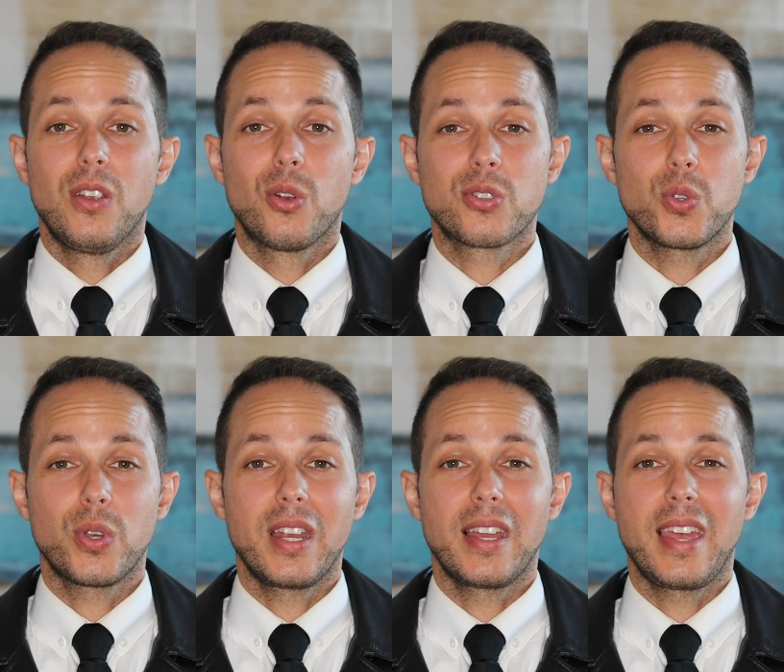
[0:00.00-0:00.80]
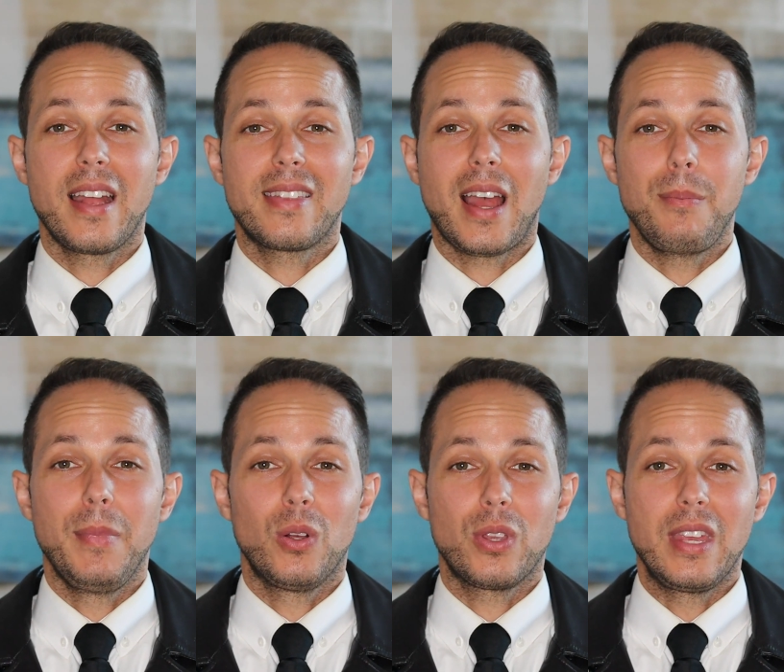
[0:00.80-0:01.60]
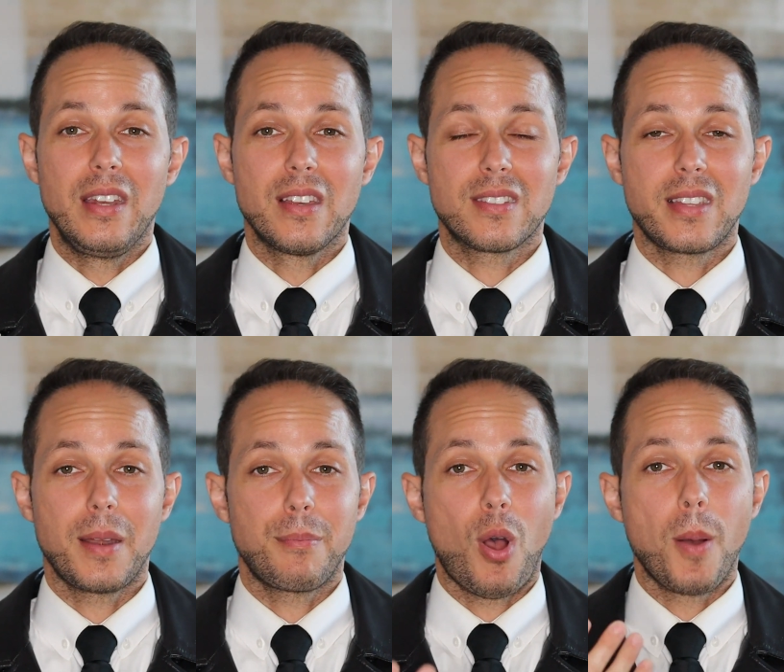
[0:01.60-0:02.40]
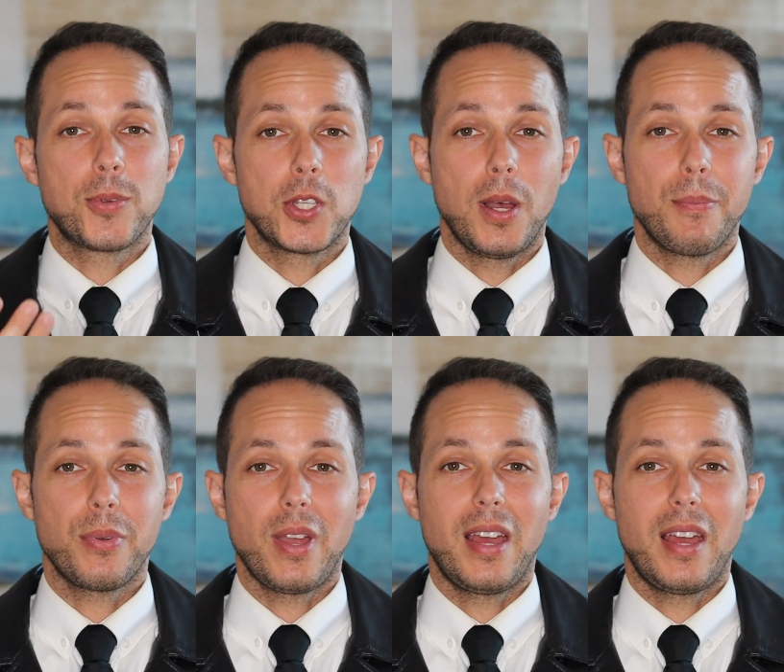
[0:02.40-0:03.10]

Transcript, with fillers: you're also gonna get that milkiness that pops up